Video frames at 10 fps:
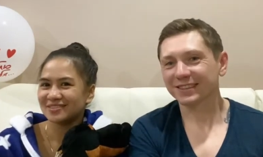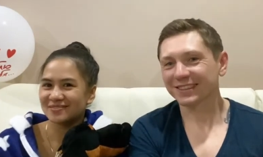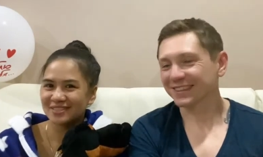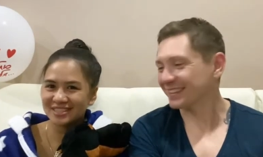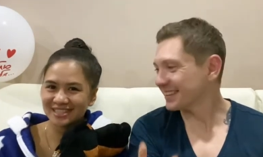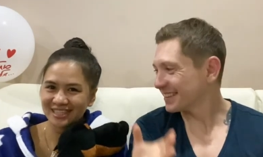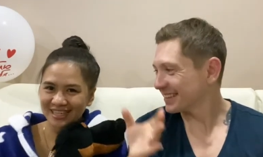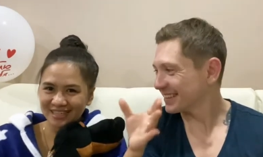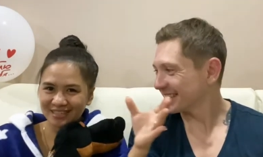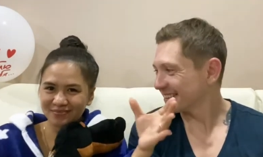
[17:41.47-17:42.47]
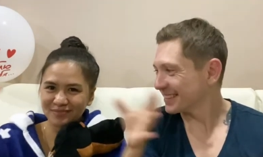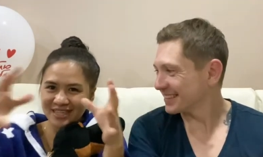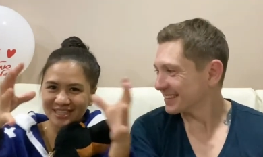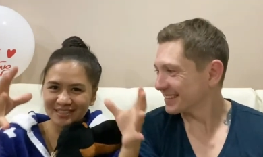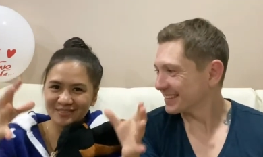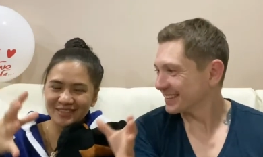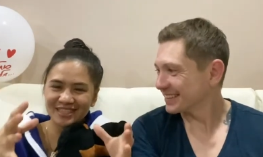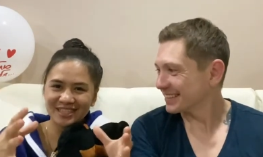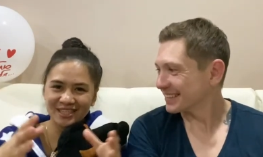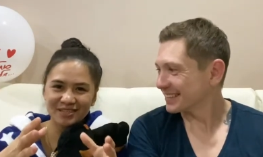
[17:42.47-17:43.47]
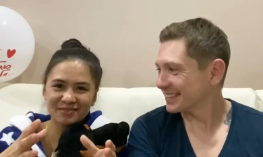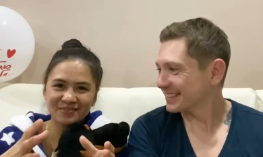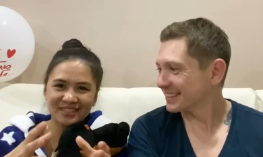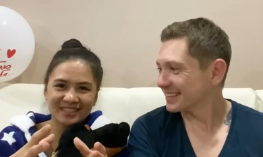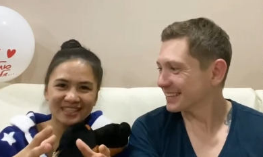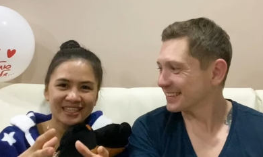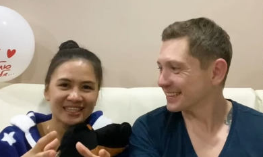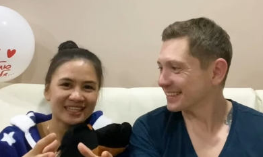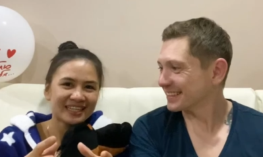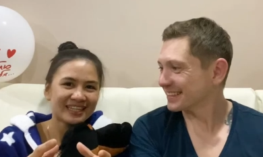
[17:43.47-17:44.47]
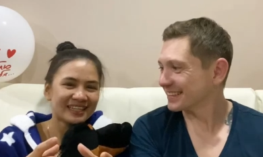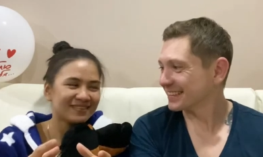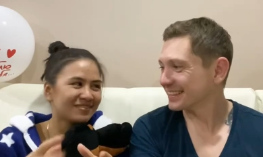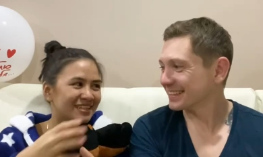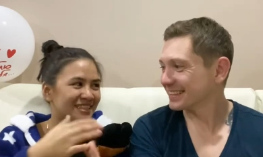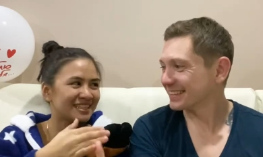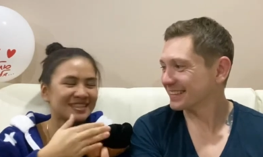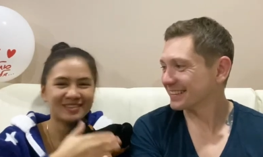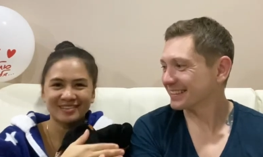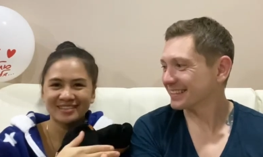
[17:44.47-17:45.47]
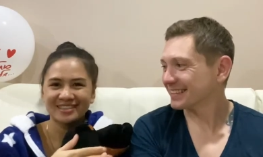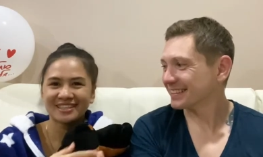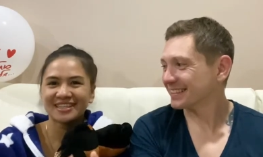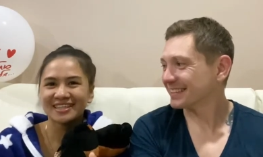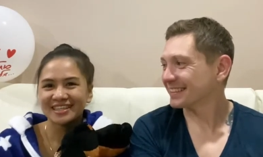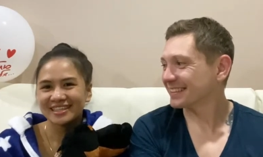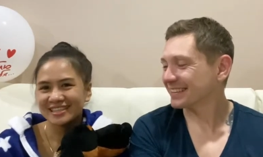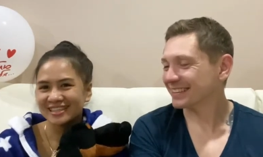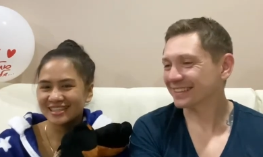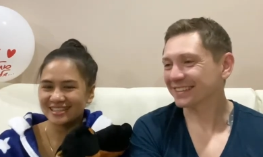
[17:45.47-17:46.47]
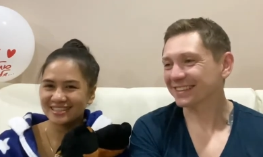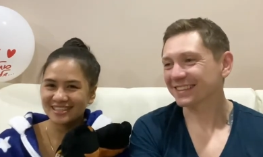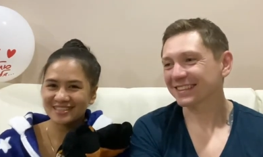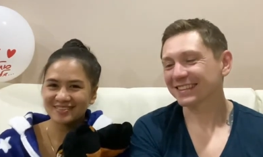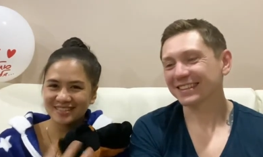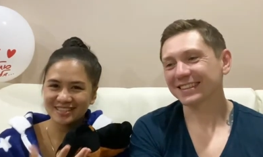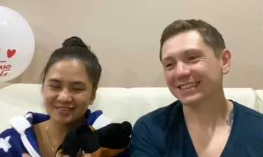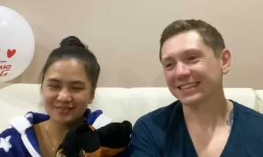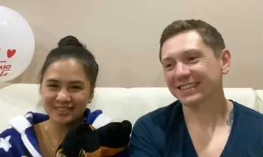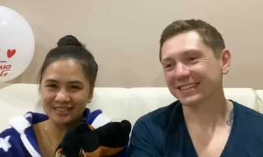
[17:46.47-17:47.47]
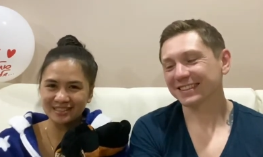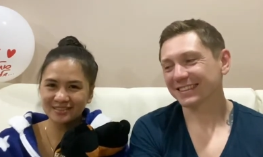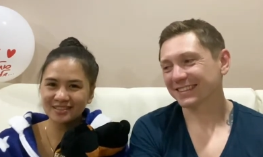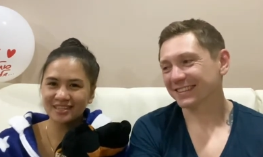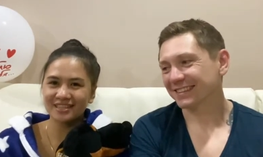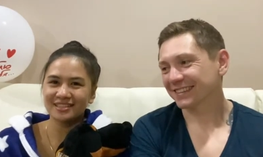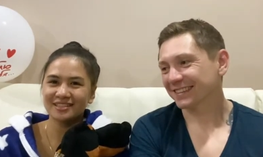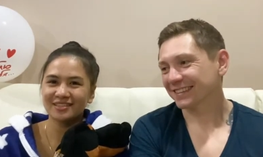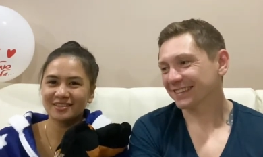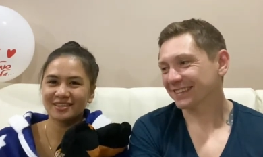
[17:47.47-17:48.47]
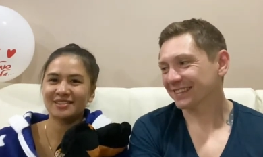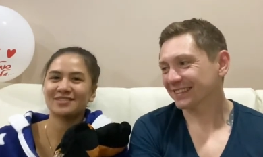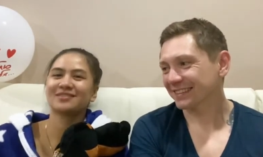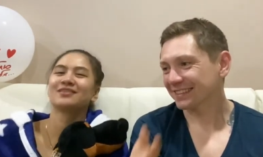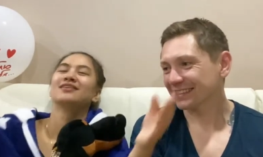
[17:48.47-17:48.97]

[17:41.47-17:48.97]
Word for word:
Speaker 1: which like blend with herbs. What he told, the, that's why it smells good, and you can do